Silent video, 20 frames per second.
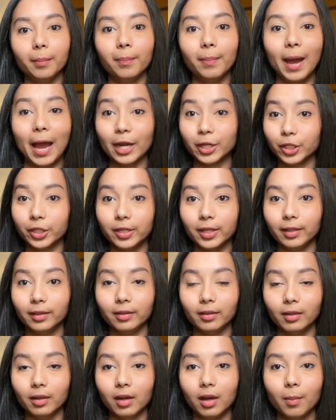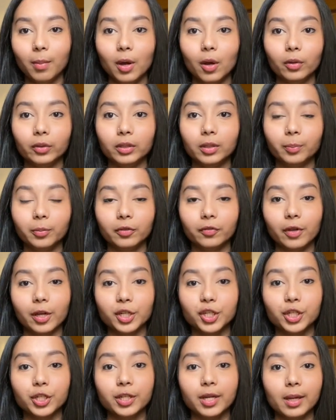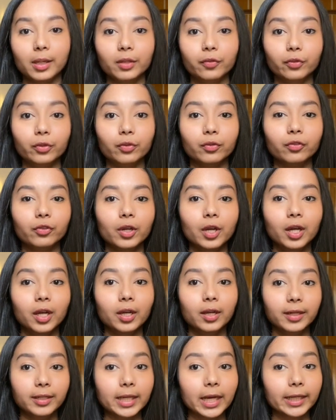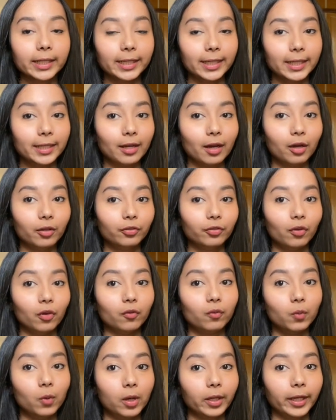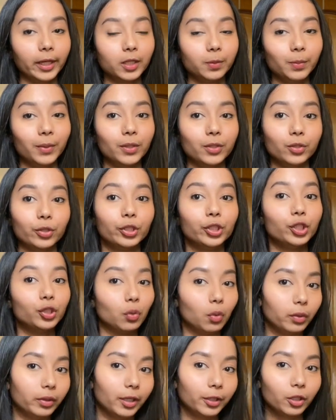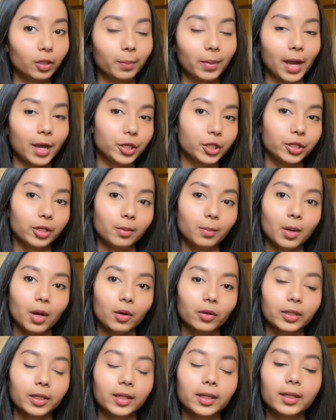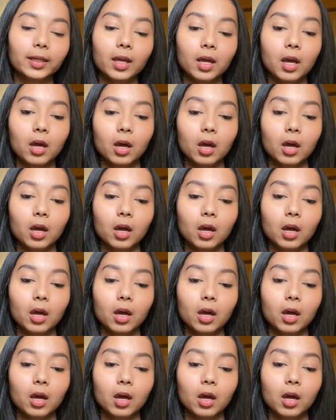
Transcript: passionate about the profession, and if you've done enough of work experience to show that you're passionate about it,